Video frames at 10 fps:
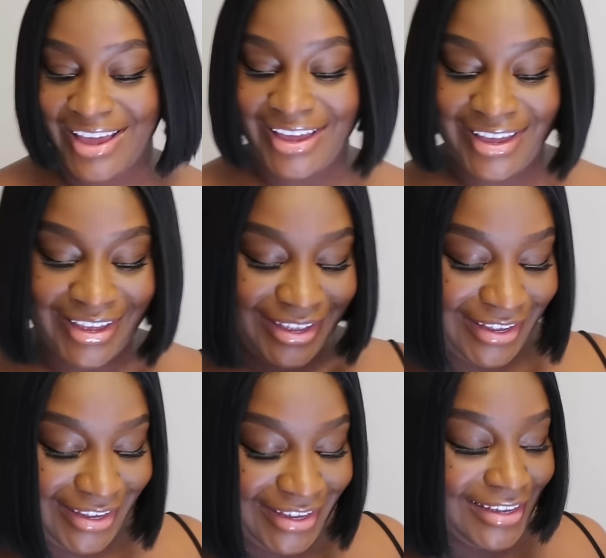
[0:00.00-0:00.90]

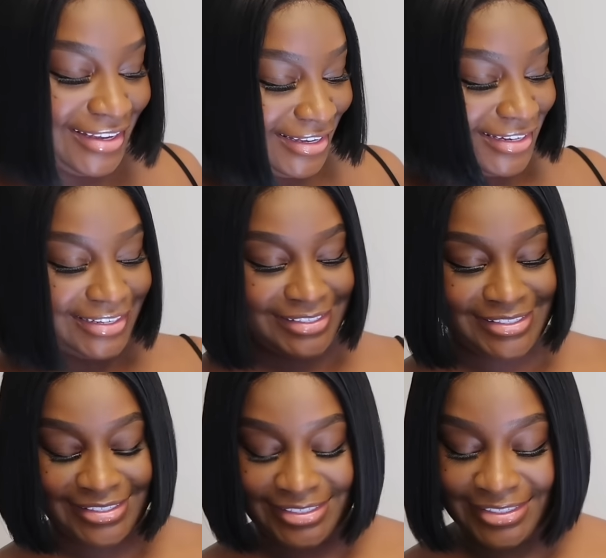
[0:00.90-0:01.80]
That's
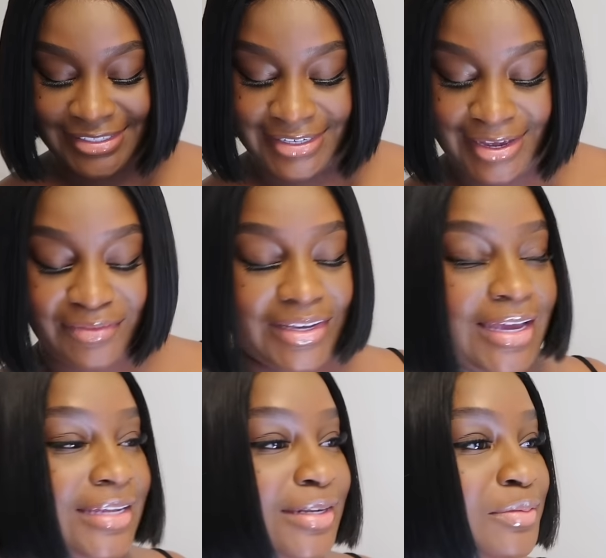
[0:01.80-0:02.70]
it. I
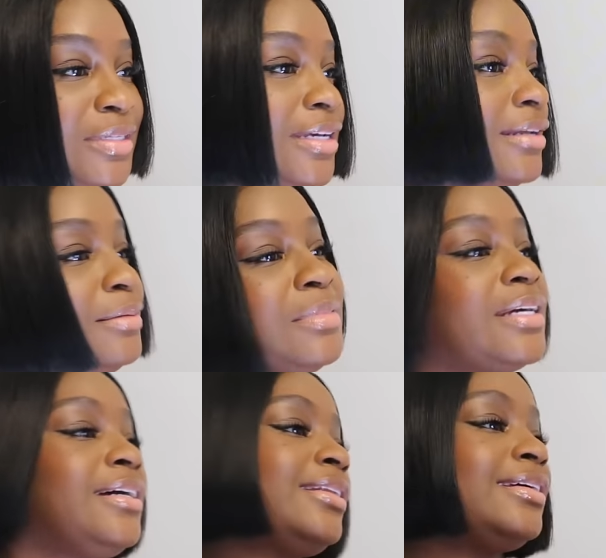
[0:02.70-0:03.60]
forgot to tell them
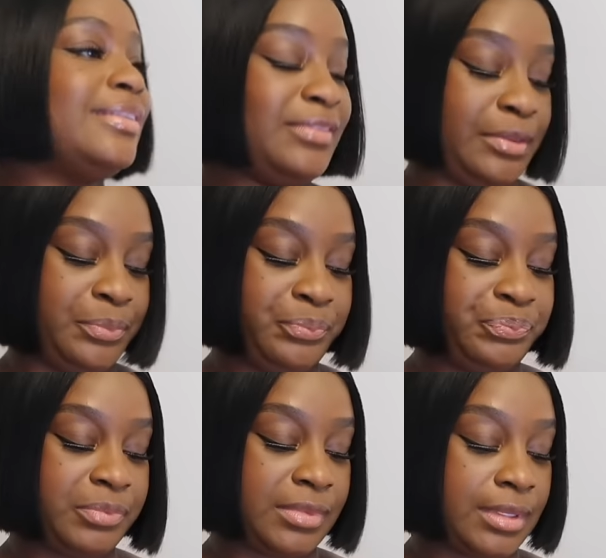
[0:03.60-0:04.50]
the color of it.
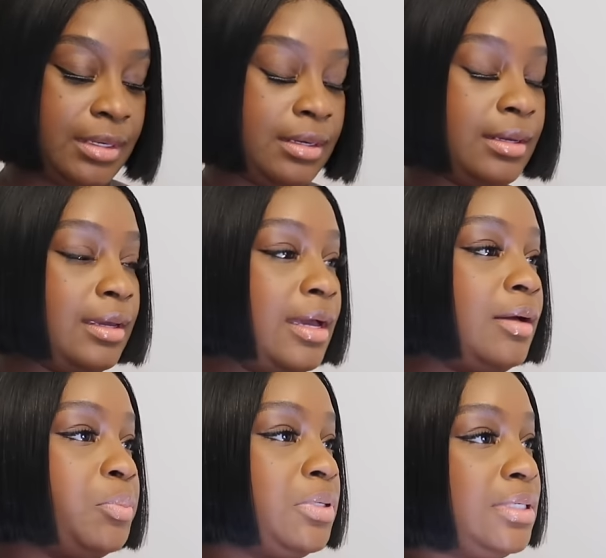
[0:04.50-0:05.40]

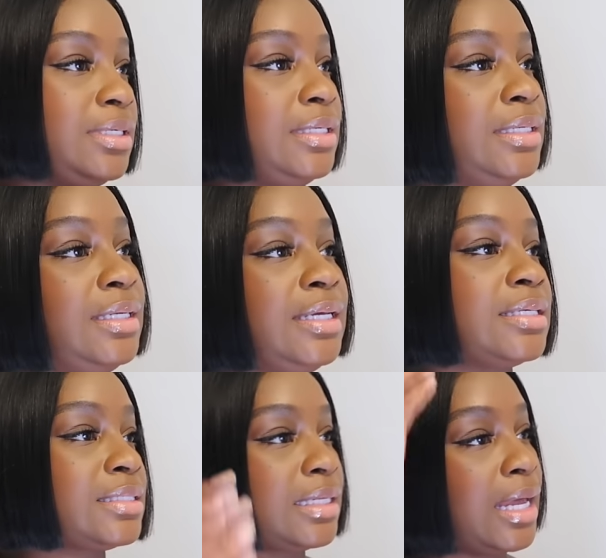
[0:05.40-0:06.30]
I'll put it in the
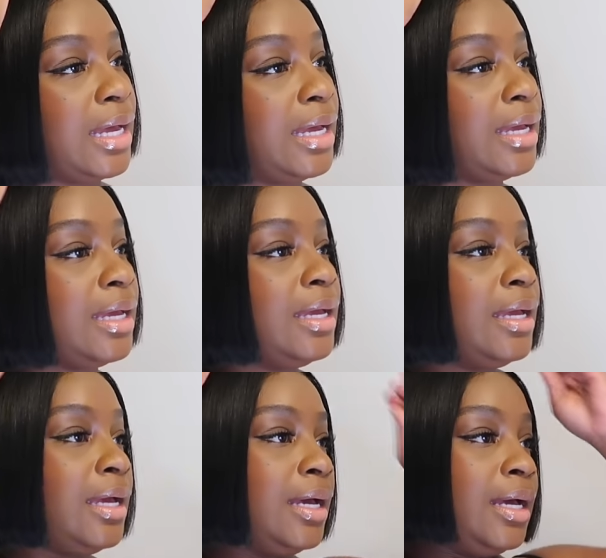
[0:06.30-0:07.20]
next slide.
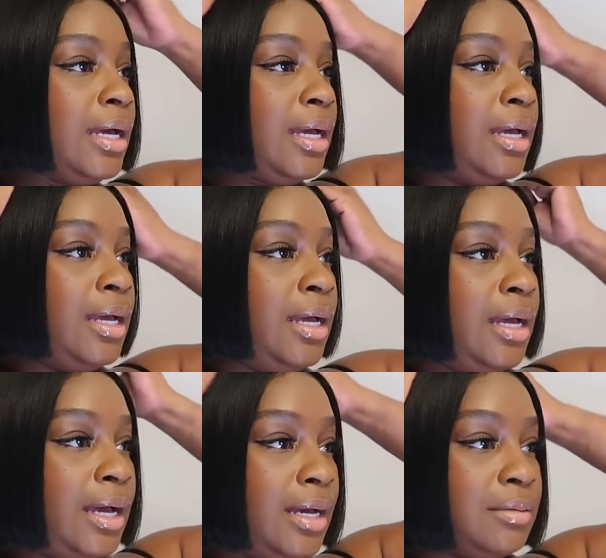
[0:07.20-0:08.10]

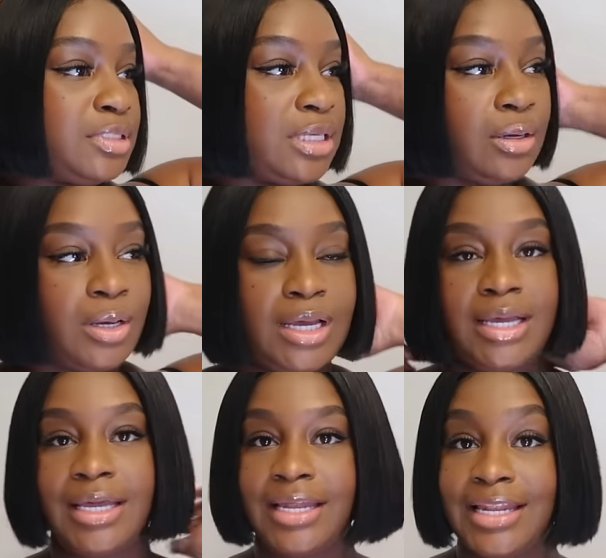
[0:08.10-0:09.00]
Um, so
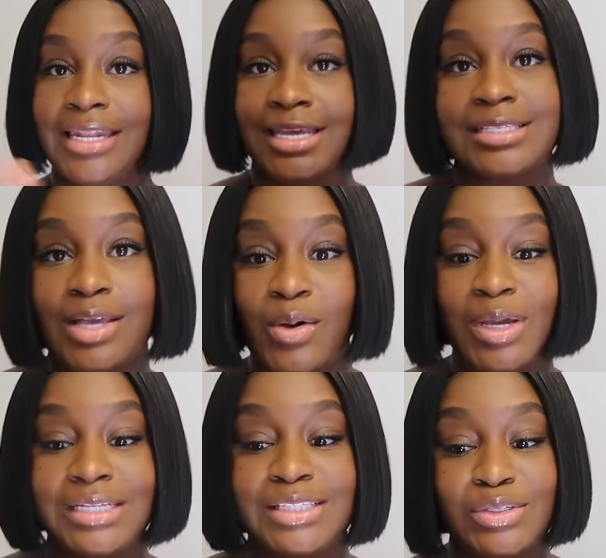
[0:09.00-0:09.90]
let's
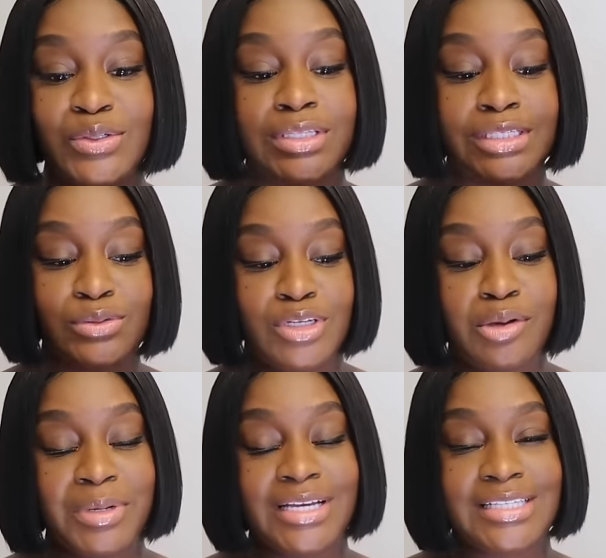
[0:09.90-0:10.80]
go into the
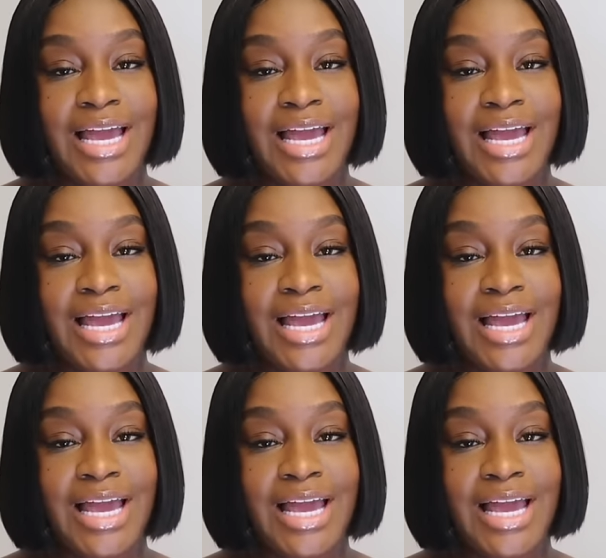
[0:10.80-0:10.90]
studio because